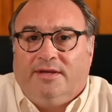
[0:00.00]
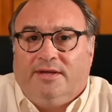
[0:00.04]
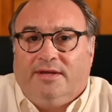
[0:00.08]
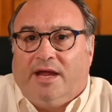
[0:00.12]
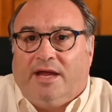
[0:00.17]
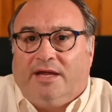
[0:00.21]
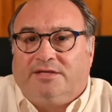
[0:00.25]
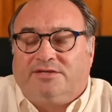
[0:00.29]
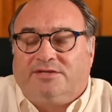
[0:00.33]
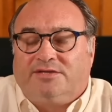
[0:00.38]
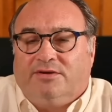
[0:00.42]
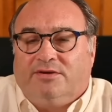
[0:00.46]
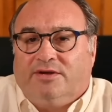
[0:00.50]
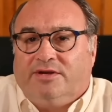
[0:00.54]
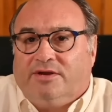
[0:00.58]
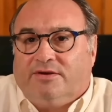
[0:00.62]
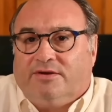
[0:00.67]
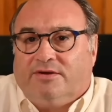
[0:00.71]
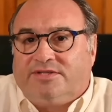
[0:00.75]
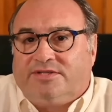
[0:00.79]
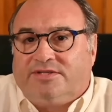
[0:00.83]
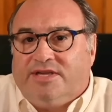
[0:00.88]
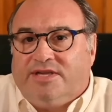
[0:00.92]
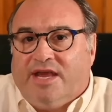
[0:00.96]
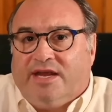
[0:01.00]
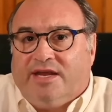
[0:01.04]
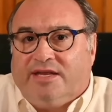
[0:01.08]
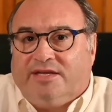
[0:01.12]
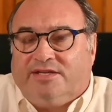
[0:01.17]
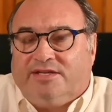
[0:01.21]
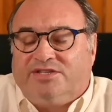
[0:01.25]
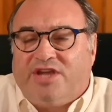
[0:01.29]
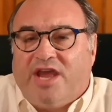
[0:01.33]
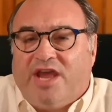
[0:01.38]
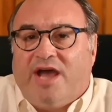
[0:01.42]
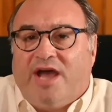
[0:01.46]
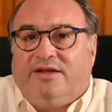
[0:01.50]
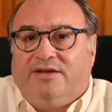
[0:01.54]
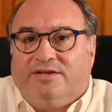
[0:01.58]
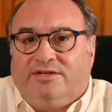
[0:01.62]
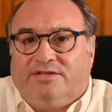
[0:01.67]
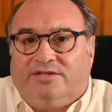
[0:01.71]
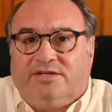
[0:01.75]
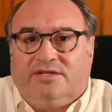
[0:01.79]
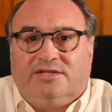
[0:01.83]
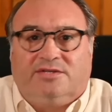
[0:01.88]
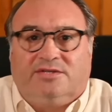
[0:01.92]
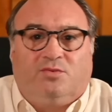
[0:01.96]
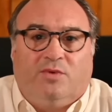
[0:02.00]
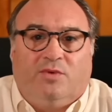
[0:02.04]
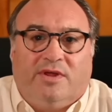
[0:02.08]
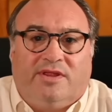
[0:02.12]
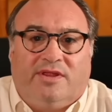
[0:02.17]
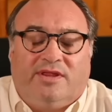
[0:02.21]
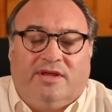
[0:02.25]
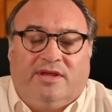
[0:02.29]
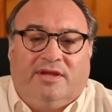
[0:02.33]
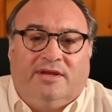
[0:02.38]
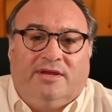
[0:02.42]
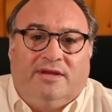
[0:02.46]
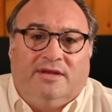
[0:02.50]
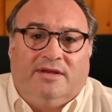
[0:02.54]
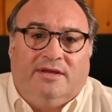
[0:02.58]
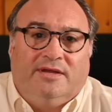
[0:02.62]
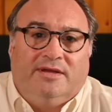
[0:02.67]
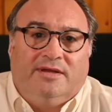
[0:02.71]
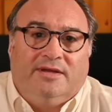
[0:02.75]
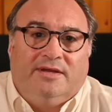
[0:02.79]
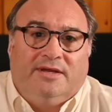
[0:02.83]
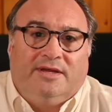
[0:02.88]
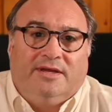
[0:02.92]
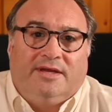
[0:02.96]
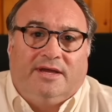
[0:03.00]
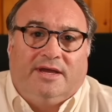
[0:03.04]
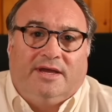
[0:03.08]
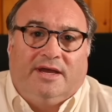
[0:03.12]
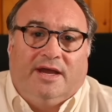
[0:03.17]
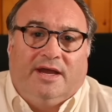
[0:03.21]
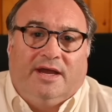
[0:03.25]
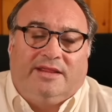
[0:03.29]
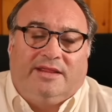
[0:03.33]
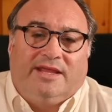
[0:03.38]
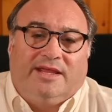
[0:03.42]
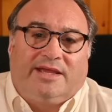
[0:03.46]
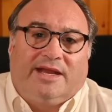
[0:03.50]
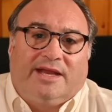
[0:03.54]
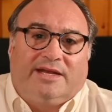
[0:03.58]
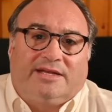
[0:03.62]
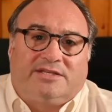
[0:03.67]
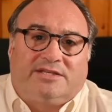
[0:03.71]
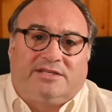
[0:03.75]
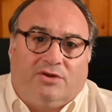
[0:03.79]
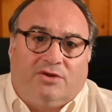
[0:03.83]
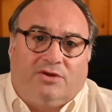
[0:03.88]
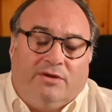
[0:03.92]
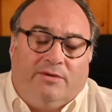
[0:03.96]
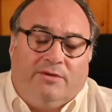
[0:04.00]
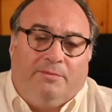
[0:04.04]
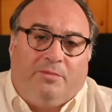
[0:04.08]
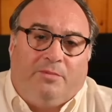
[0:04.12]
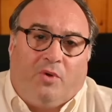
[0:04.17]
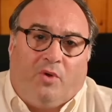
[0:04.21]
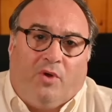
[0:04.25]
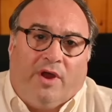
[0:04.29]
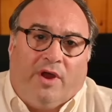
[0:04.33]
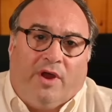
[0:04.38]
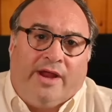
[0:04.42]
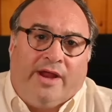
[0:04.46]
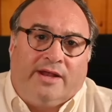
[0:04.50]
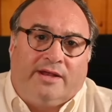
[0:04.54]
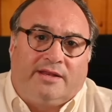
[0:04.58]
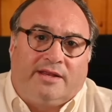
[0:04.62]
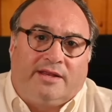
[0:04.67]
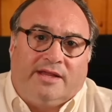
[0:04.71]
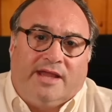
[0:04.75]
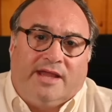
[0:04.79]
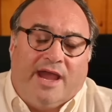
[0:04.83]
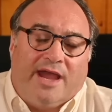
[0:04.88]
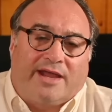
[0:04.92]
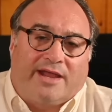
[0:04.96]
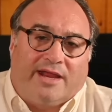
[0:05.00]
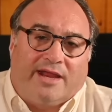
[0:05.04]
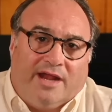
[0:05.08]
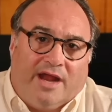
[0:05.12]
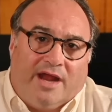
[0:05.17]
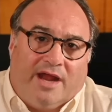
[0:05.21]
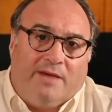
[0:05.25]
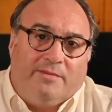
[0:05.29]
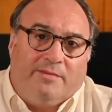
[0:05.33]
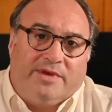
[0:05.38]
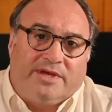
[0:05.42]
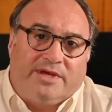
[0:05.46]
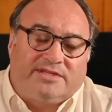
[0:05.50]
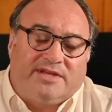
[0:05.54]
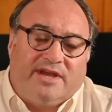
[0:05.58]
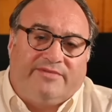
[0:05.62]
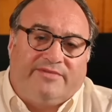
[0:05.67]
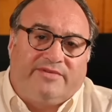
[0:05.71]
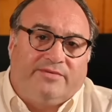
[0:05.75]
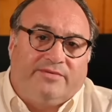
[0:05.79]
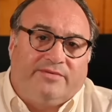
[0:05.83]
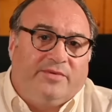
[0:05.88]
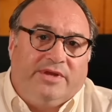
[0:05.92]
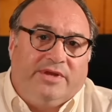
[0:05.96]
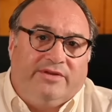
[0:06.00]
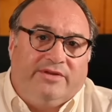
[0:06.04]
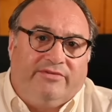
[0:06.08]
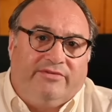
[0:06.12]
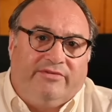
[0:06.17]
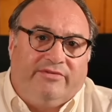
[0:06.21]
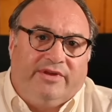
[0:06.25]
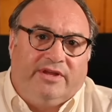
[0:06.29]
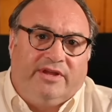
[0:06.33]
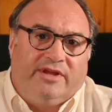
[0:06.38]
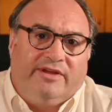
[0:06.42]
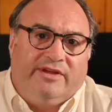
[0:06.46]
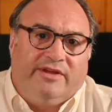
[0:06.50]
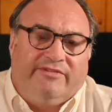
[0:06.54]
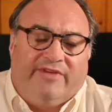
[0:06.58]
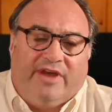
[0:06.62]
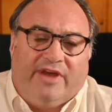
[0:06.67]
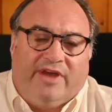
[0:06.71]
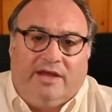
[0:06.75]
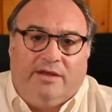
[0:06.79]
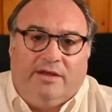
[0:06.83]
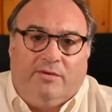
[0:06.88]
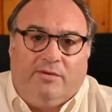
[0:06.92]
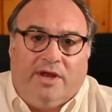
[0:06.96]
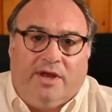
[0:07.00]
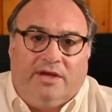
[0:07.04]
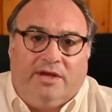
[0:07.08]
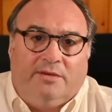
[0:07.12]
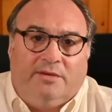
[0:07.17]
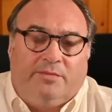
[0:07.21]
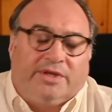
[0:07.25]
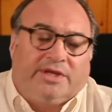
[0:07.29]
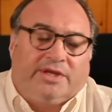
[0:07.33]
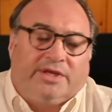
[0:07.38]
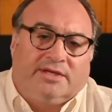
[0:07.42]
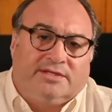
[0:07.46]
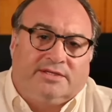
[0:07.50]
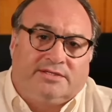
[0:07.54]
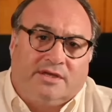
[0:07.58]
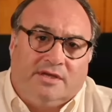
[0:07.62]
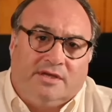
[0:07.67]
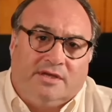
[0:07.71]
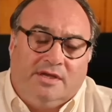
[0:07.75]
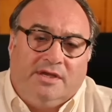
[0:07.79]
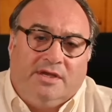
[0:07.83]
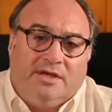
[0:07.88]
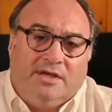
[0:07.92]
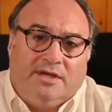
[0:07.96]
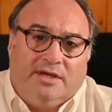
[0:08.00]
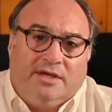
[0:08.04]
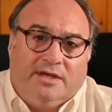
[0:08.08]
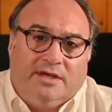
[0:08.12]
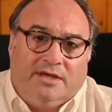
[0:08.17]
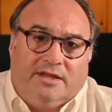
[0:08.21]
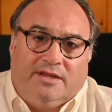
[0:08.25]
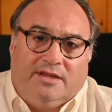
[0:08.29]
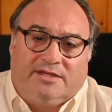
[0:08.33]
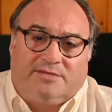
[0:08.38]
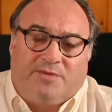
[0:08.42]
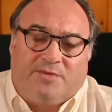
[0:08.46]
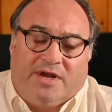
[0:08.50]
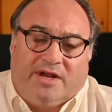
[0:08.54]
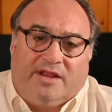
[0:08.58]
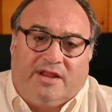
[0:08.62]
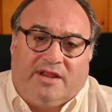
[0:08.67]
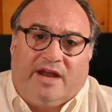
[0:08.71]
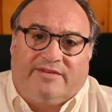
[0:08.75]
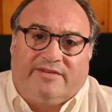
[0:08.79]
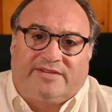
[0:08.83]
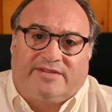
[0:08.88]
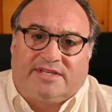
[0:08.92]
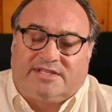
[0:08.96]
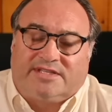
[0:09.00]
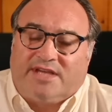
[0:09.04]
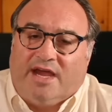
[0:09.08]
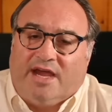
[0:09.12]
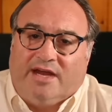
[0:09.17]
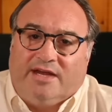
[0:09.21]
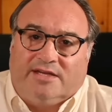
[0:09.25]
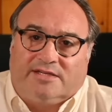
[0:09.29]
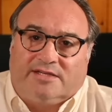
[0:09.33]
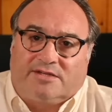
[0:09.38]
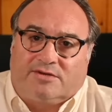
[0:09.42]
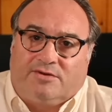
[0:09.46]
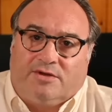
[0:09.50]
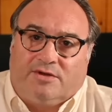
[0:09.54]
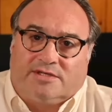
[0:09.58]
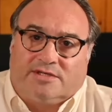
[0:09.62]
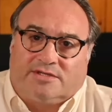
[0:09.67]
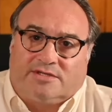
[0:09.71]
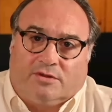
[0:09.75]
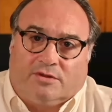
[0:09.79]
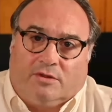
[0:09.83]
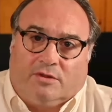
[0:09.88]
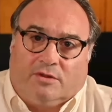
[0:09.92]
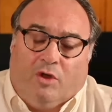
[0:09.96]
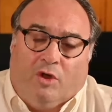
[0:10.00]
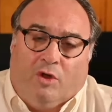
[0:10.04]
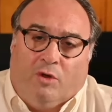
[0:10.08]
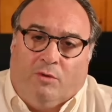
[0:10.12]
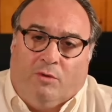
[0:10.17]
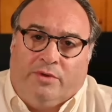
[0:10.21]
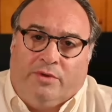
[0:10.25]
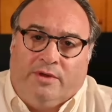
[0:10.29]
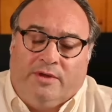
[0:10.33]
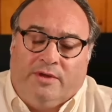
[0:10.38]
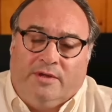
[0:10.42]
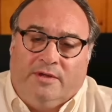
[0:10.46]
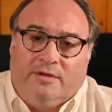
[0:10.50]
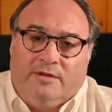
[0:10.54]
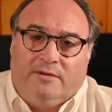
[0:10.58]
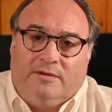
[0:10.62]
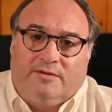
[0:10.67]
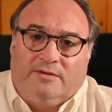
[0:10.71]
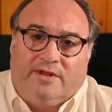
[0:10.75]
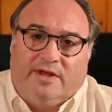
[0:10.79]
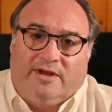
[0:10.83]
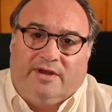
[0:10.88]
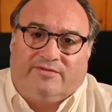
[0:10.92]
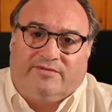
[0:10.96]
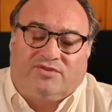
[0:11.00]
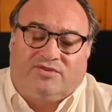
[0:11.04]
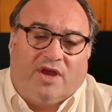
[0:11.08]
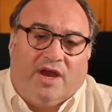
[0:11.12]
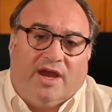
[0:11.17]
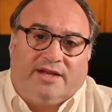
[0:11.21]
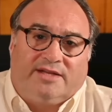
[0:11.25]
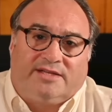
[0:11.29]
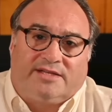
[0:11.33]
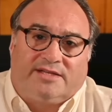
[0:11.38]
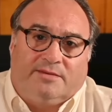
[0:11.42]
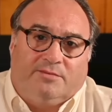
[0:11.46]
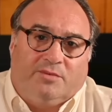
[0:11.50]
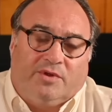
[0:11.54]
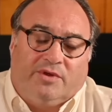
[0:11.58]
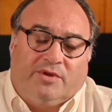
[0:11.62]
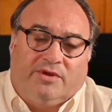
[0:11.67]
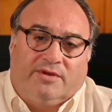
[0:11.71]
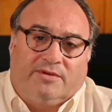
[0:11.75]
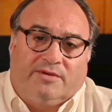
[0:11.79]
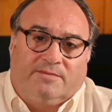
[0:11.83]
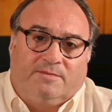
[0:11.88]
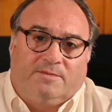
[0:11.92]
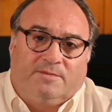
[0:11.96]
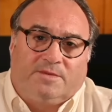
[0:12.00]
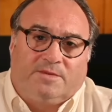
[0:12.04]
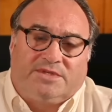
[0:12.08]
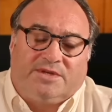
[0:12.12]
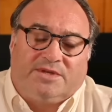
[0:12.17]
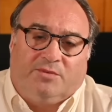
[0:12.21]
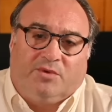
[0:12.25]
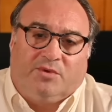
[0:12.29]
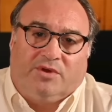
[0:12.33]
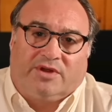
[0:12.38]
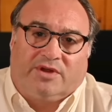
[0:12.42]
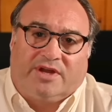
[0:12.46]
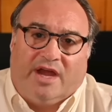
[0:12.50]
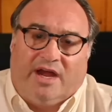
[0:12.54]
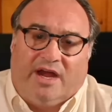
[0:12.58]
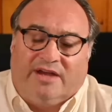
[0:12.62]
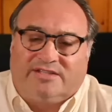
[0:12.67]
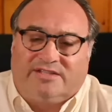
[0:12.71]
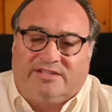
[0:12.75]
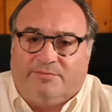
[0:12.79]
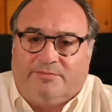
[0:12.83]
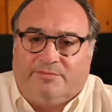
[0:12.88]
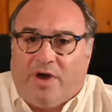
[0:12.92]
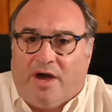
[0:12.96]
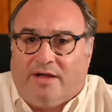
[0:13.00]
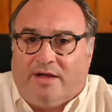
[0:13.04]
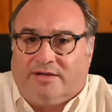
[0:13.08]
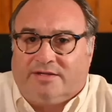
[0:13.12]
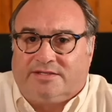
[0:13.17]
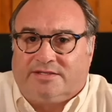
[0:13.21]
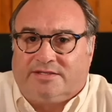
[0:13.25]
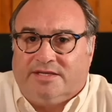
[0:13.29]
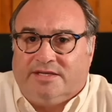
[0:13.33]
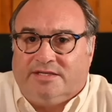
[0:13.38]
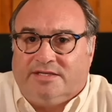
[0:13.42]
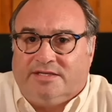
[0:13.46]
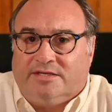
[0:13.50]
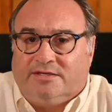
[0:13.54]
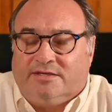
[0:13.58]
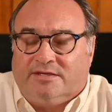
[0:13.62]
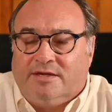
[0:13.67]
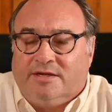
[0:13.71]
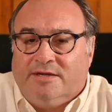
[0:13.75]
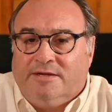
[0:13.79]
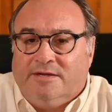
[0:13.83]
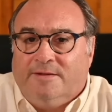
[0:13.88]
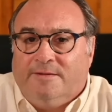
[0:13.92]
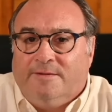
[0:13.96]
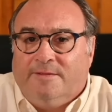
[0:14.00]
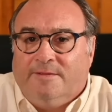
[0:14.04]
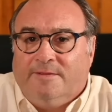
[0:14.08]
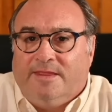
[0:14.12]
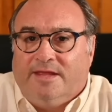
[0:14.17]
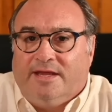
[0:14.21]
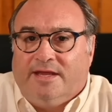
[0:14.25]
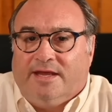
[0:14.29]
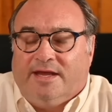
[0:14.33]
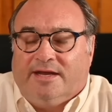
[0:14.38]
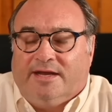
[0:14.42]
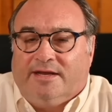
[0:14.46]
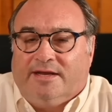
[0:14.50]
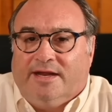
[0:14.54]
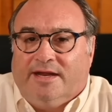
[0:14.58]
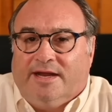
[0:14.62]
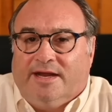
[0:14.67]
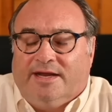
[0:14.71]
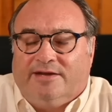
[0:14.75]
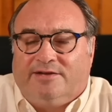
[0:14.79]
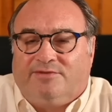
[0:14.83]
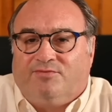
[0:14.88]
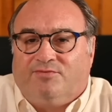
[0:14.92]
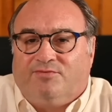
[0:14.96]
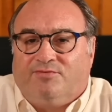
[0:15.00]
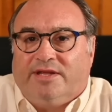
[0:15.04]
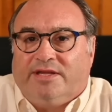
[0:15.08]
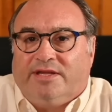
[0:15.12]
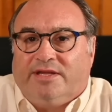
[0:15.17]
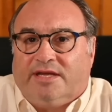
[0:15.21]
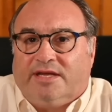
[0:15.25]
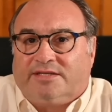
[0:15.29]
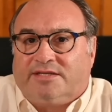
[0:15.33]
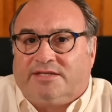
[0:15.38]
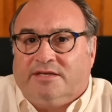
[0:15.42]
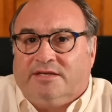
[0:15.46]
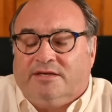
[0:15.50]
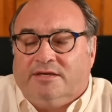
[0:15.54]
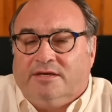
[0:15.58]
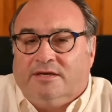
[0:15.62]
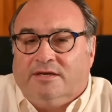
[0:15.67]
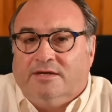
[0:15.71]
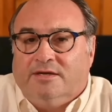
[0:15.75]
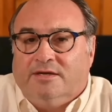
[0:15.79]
I certainly don't see any challenges with it. I think at a certain point, the economics have to re- really evaluated because there's been a lot of societies across the globe that have tried similar similar kinds of policies to, and and it really doesn't